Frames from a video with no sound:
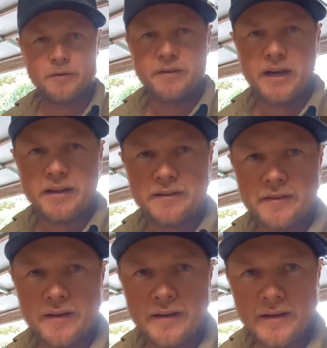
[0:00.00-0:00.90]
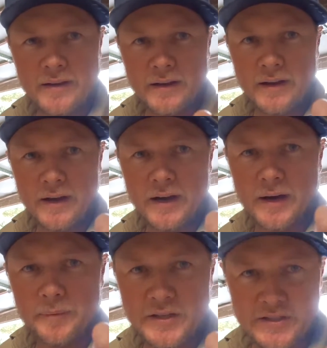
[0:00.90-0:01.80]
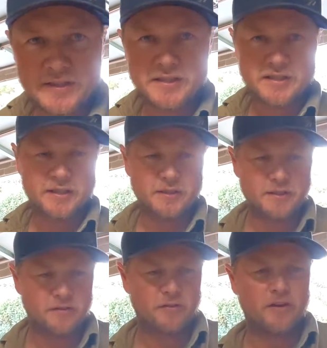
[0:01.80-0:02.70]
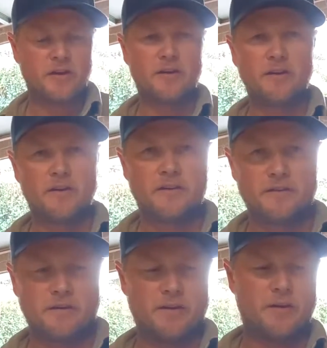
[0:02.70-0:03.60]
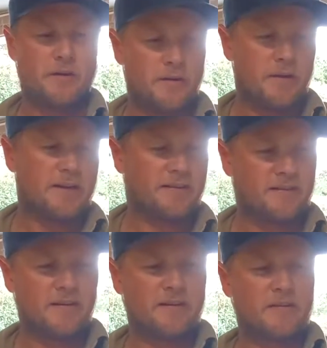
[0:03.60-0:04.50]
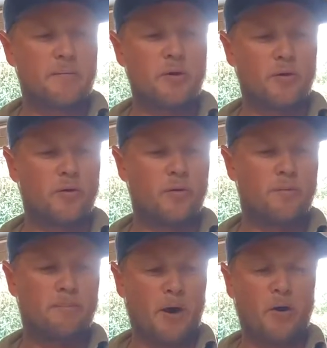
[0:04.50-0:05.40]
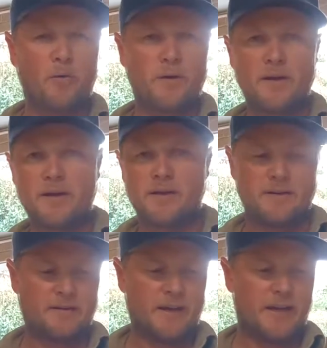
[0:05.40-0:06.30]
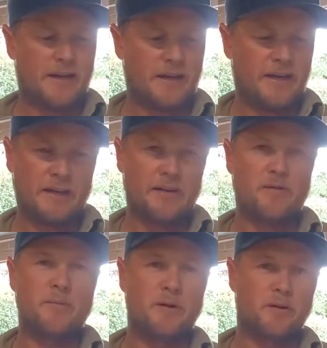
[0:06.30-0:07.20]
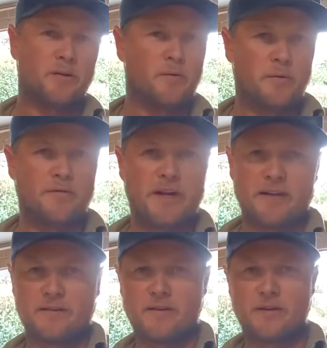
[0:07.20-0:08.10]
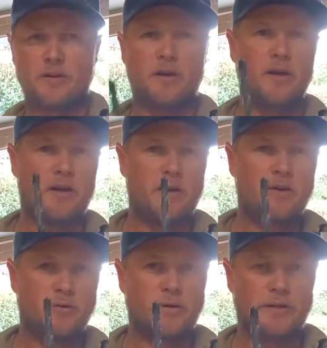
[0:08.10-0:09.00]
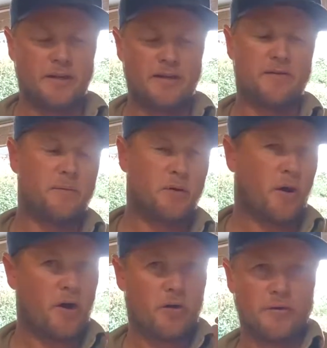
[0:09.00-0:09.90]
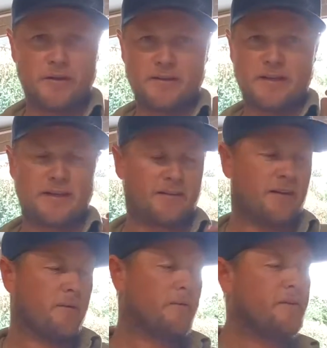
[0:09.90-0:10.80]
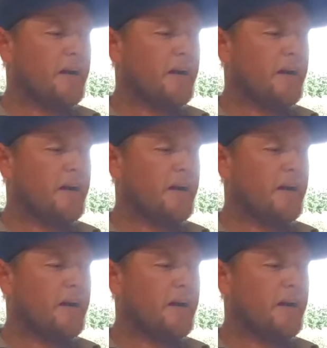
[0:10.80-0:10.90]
rib nuts. They're just a steel insert. So a 6mm bolt is an 11mm rib nut. So you've got to drill an 11mm hole that takes that rib